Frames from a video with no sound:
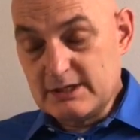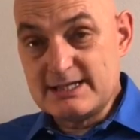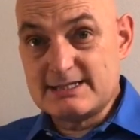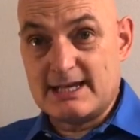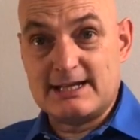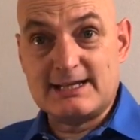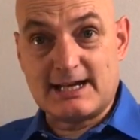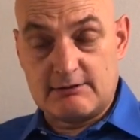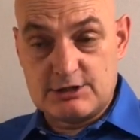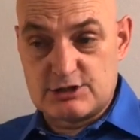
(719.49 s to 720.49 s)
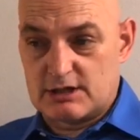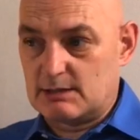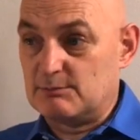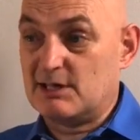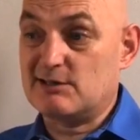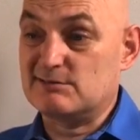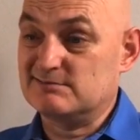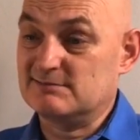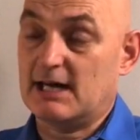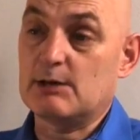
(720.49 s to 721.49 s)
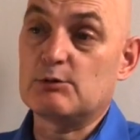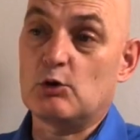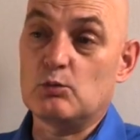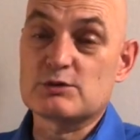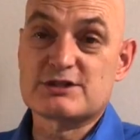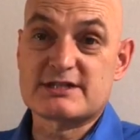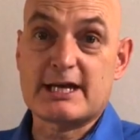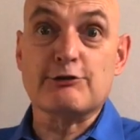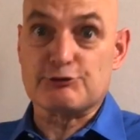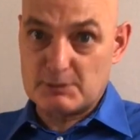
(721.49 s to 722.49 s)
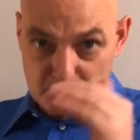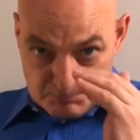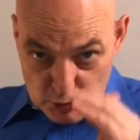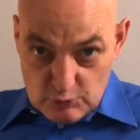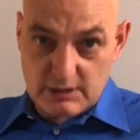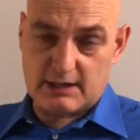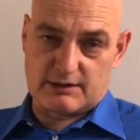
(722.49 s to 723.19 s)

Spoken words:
is encouraging them, no, I would almost say rebuking